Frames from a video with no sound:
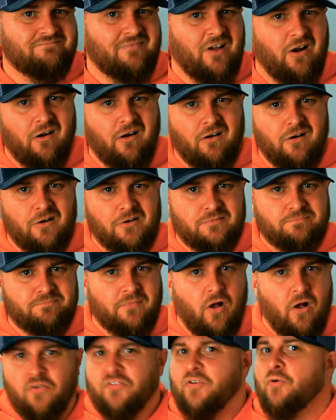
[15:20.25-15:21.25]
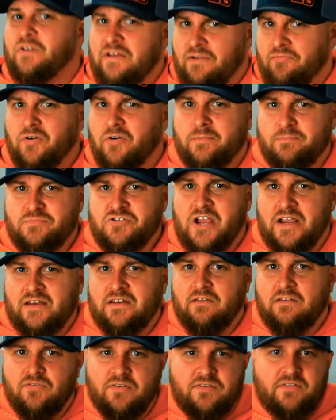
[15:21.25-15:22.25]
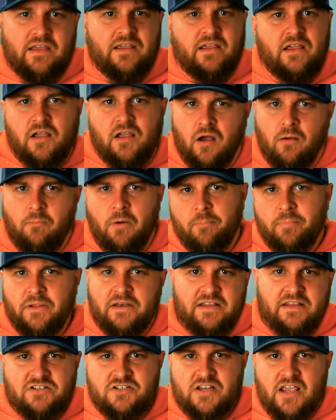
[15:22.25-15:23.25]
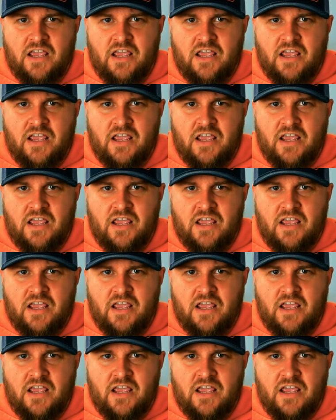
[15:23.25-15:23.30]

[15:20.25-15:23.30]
are also different objectives that can come up in each